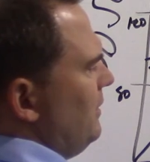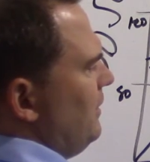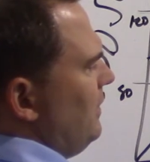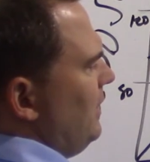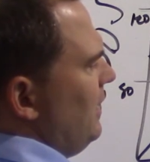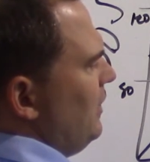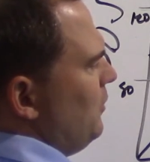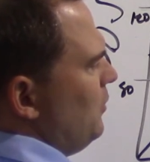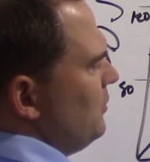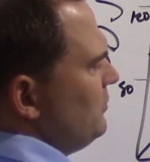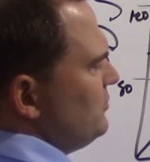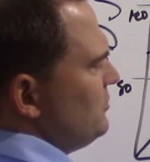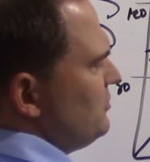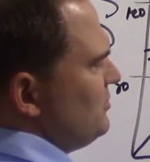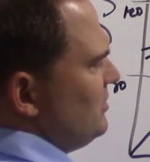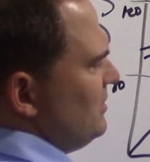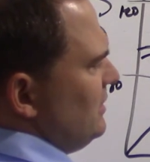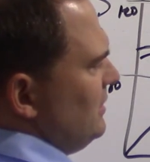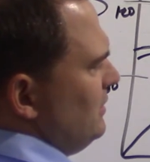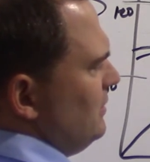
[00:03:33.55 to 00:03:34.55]

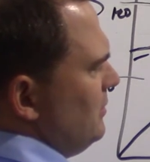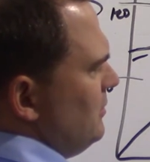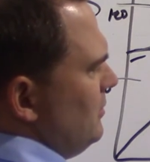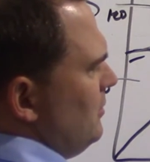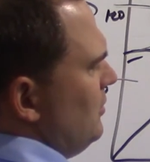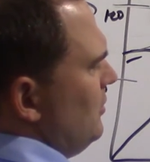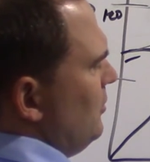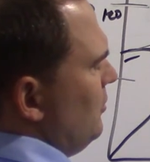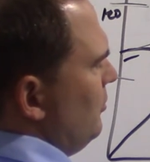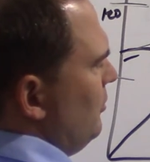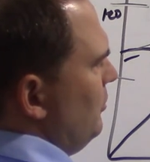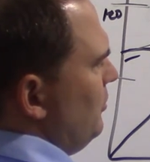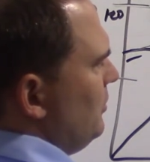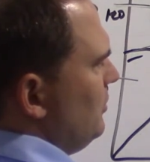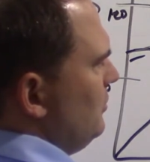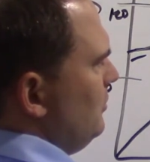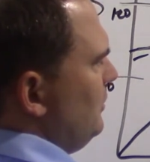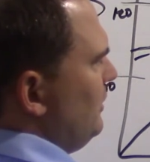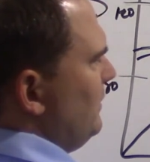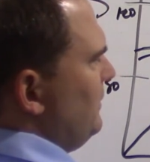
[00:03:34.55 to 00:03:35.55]
A1C. We want
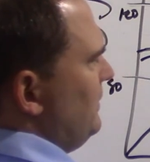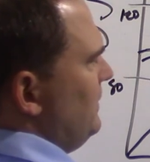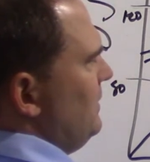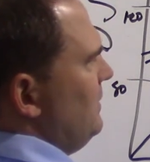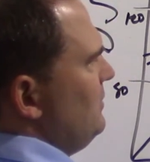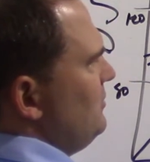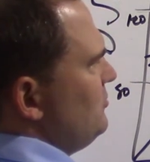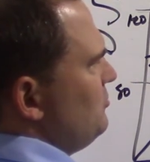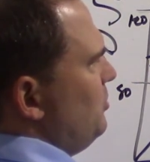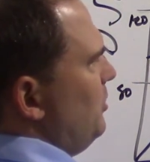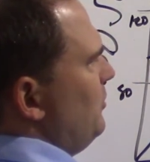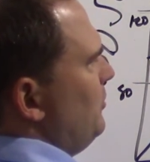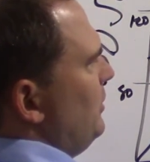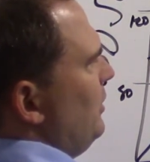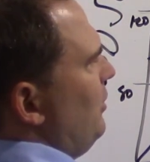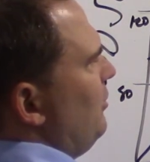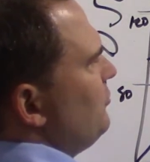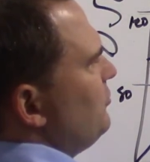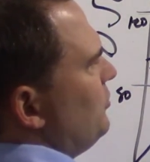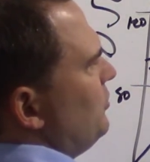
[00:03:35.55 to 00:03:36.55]
to look at these, but we
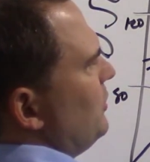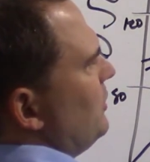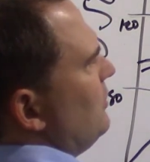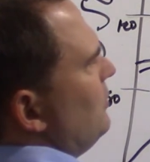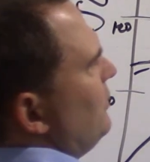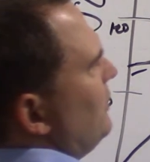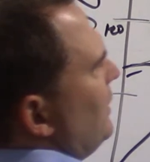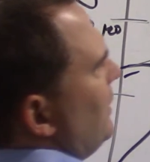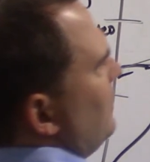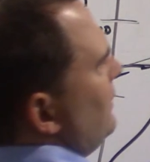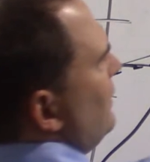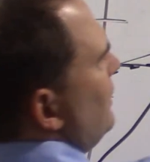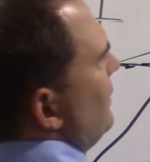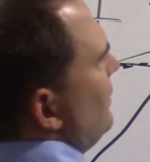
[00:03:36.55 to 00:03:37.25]
also want to look at